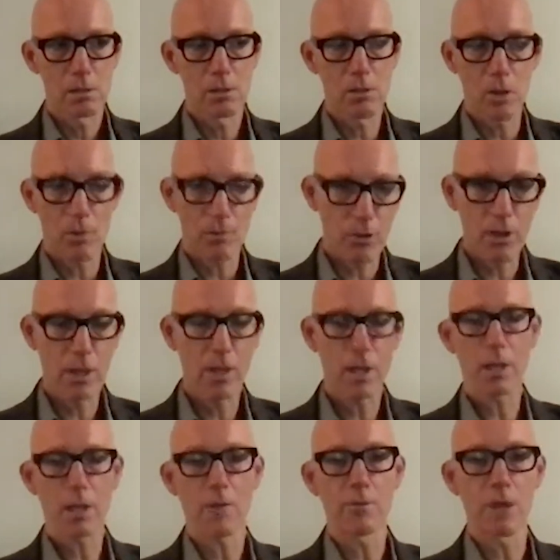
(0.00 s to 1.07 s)
not for
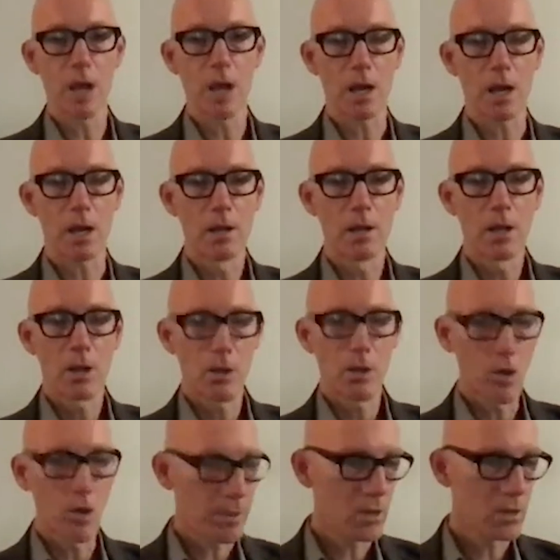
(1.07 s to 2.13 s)
anything they've done,
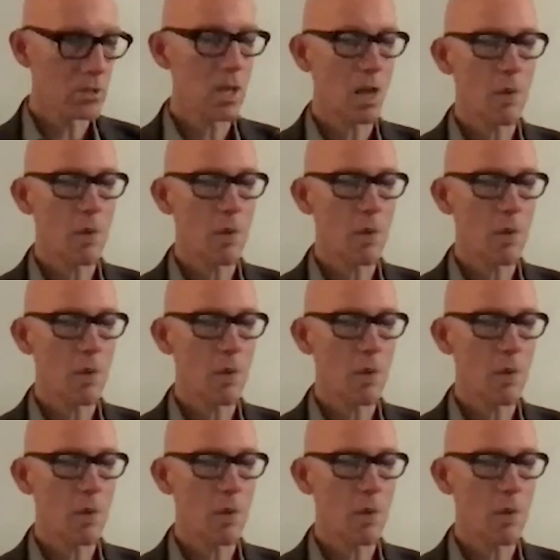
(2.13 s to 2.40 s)
not because